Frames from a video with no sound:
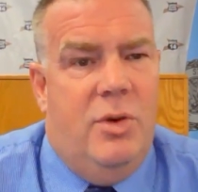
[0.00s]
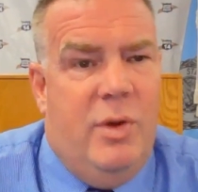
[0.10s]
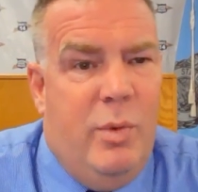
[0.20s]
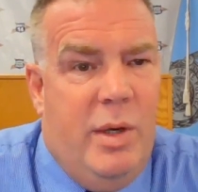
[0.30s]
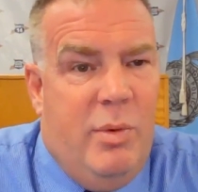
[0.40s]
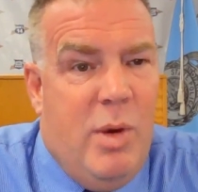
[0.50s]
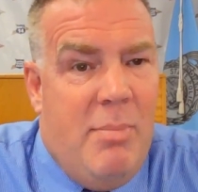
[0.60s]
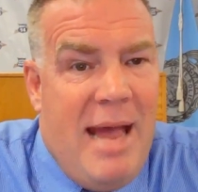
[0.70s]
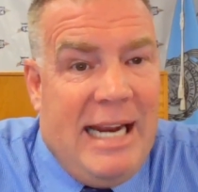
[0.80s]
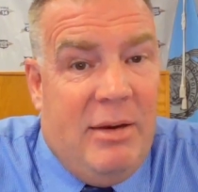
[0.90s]
We
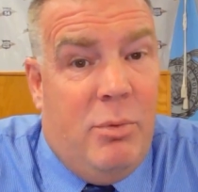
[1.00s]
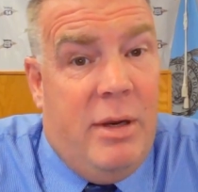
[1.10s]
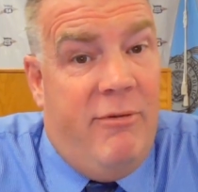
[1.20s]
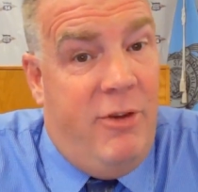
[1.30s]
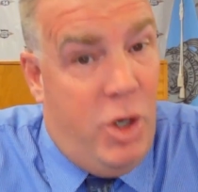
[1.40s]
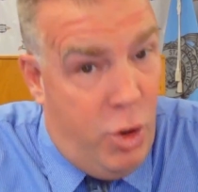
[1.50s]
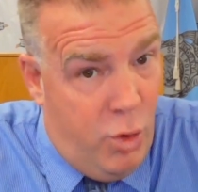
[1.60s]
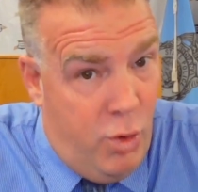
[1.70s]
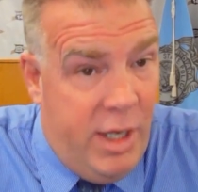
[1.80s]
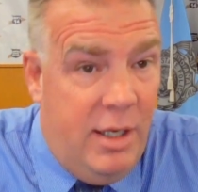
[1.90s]
went back and
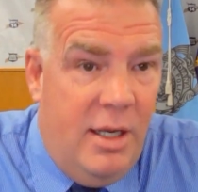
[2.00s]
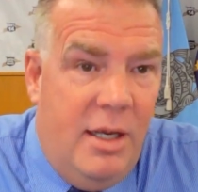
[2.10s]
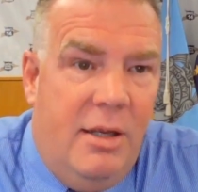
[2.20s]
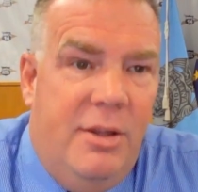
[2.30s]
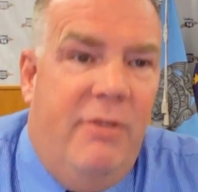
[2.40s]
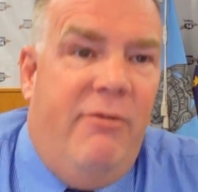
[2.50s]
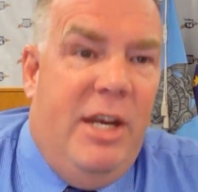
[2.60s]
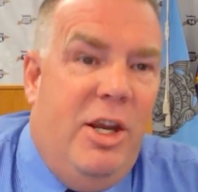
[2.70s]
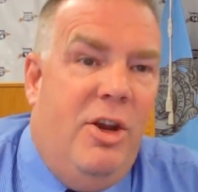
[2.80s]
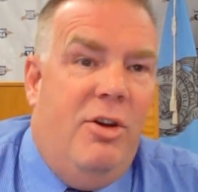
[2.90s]
reviewed the
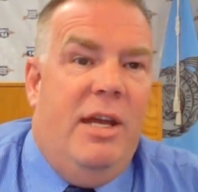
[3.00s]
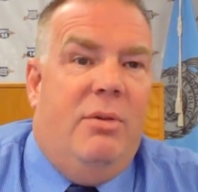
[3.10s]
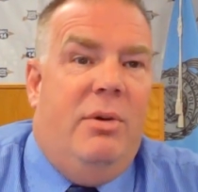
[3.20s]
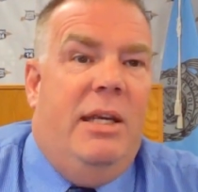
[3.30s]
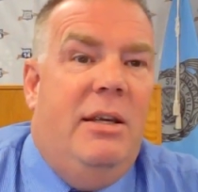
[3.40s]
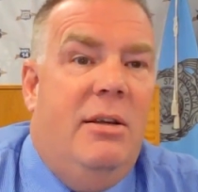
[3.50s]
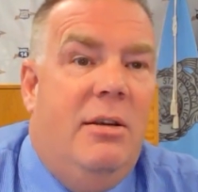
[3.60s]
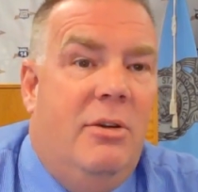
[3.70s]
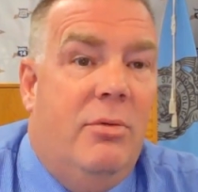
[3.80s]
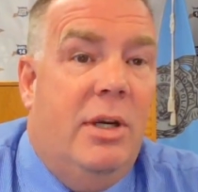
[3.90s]
video that we
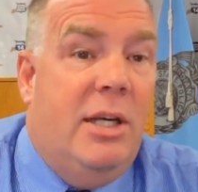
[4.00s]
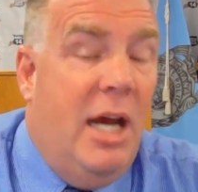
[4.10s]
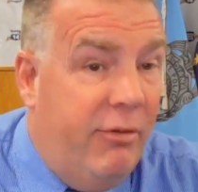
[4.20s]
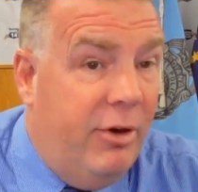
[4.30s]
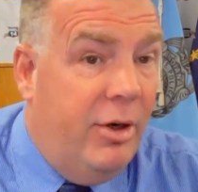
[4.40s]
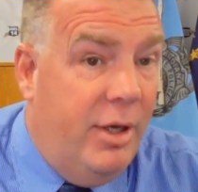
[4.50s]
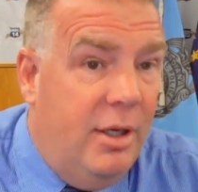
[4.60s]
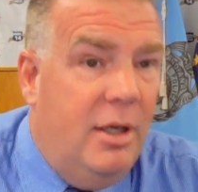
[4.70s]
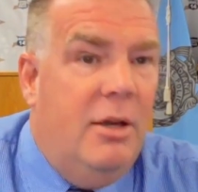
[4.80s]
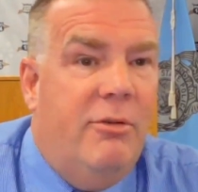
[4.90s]
recovered
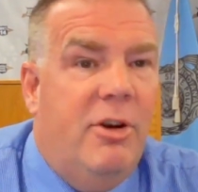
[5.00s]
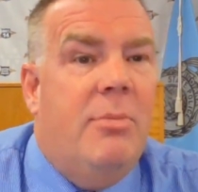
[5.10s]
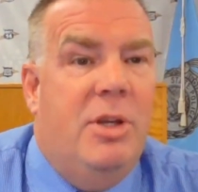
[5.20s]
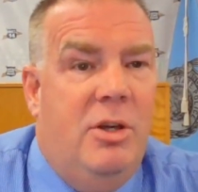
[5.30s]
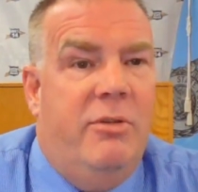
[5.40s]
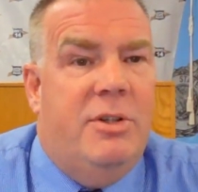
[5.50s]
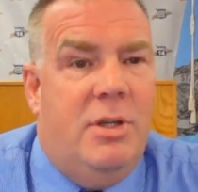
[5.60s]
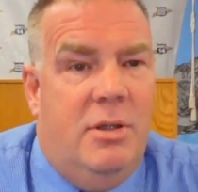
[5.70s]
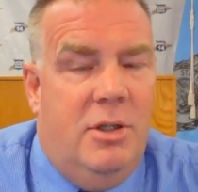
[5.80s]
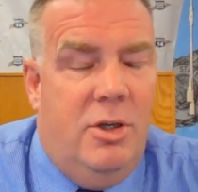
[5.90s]
from the
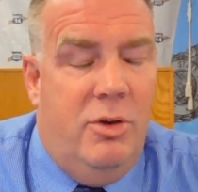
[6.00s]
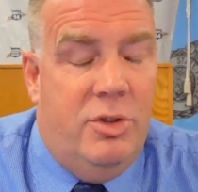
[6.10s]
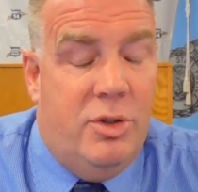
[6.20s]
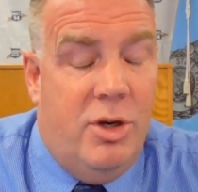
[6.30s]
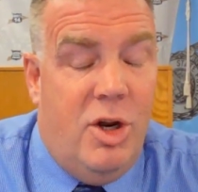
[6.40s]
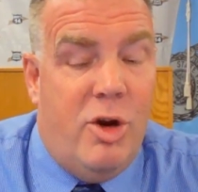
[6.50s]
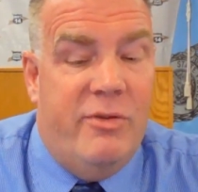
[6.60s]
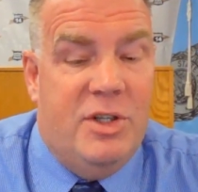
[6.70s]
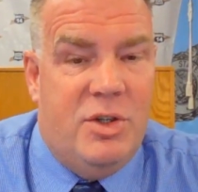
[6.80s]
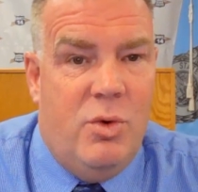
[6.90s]
Hoosier
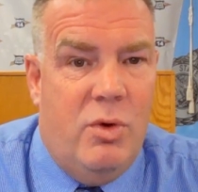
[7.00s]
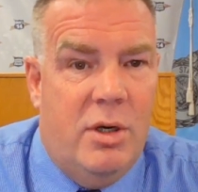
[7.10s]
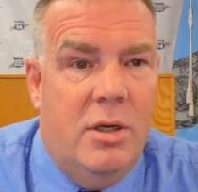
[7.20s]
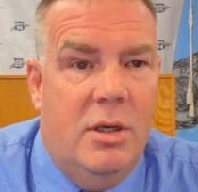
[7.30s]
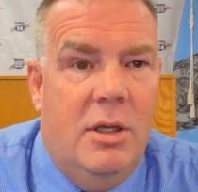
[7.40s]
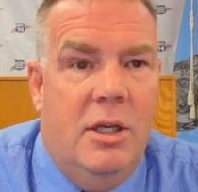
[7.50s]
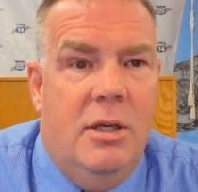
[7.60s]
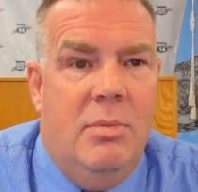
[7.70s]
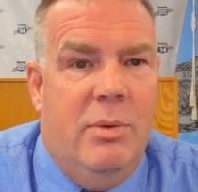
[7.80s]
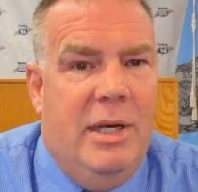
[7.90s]
Harvest store,
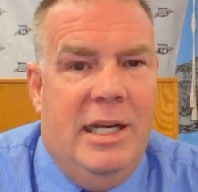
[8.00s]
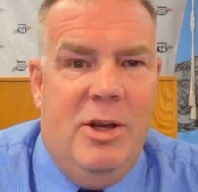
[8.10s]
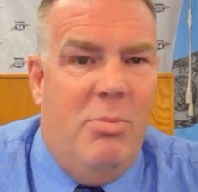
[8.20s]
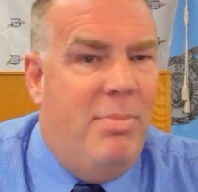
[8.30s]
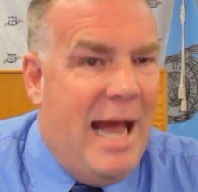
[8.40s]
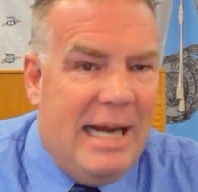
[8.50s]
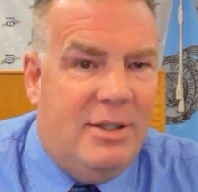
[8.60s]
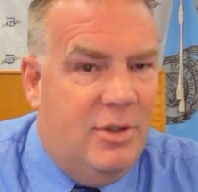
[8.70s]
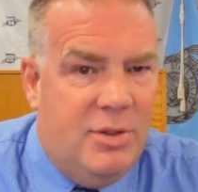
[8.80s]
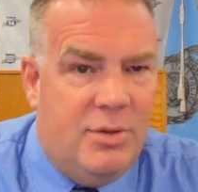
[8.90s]
but we didn't go back
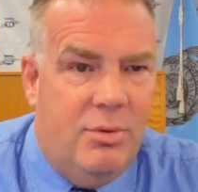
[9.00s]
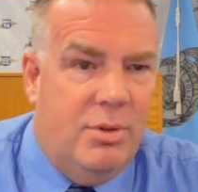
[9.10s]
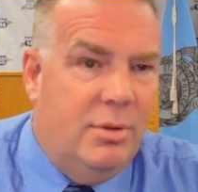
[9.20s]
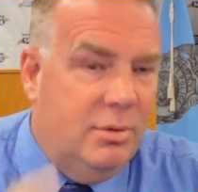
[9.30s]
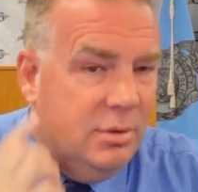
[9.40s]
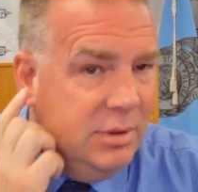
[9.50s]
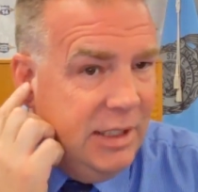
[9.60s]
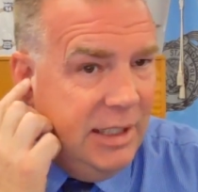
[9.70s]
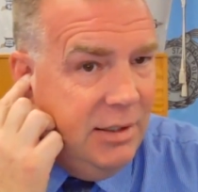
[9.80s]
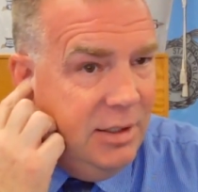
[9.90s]
to the store
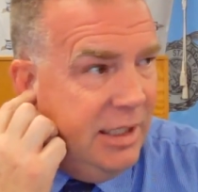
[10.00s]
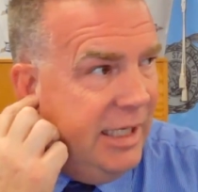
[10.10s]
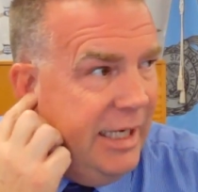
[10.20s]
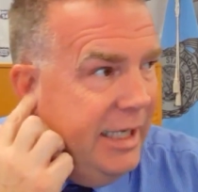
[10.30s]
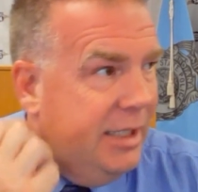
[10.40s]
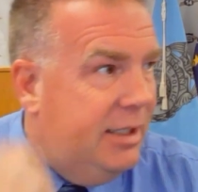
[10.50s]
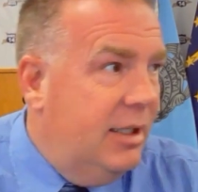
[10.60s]
to get it.